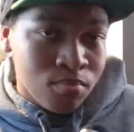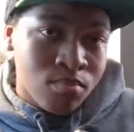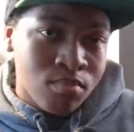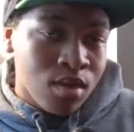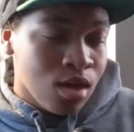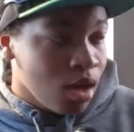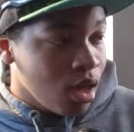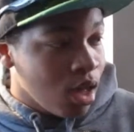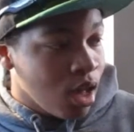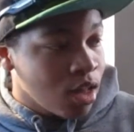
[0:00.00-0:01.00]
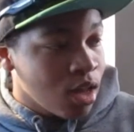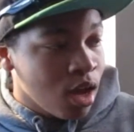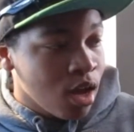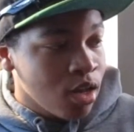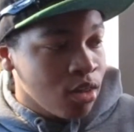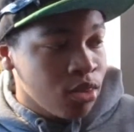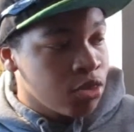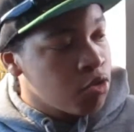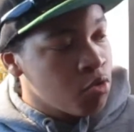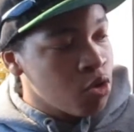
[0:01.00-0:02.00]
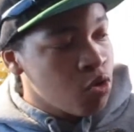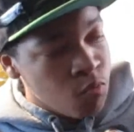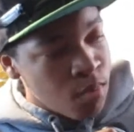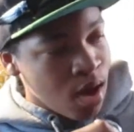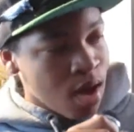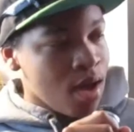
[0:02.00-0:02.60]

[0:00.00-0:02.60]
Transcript: And I threw my